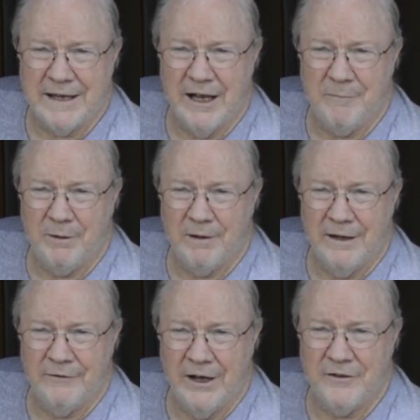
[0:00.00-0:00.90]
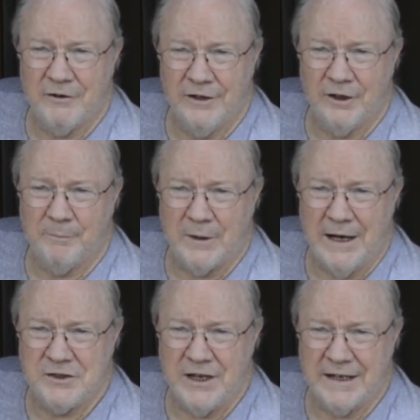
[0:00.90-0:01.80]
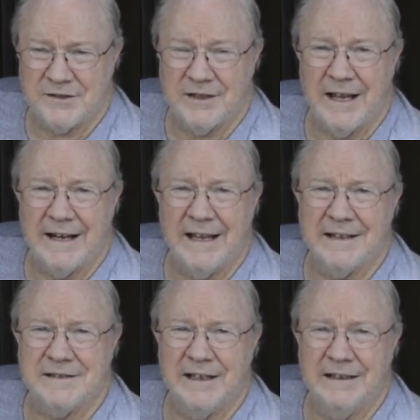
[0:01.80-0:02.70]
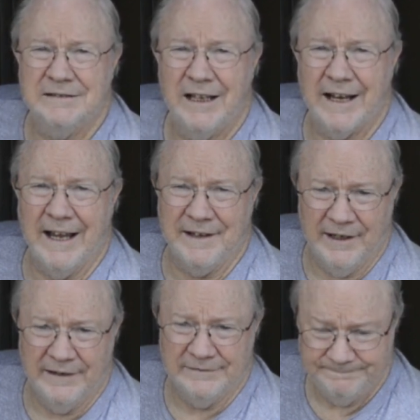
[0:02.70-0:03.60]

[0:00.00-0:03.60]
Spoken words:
couple of other little projects that I got done.